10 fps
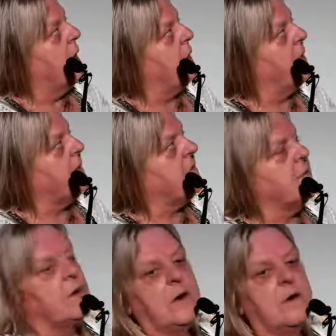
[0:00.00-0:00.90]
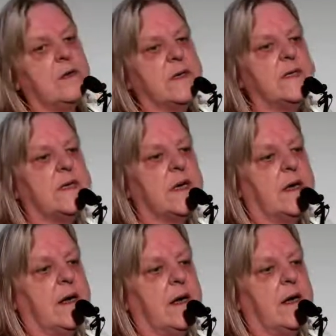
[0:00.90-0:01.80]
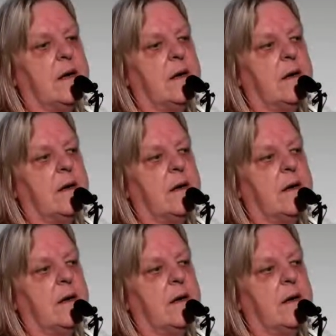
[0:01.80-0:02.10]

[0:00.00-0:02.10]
And that's not holistic care.